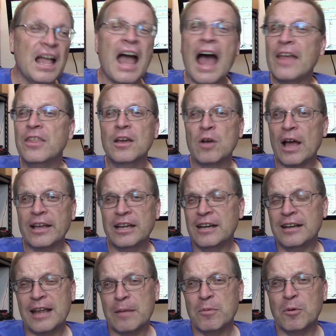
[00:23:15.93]
I think I could
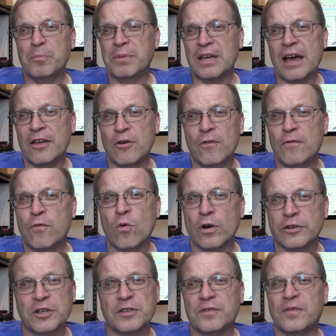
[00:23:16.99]
enable PIO4
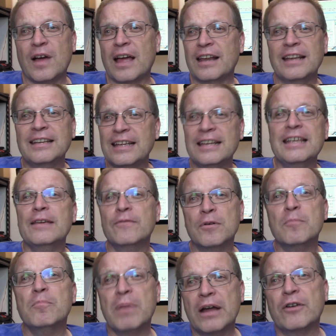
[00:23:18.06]
just fine and get
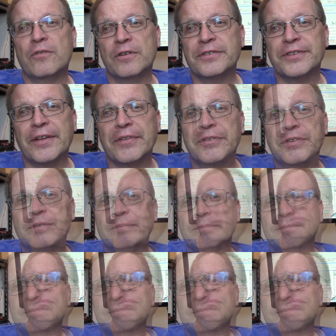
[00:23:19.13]
even better results.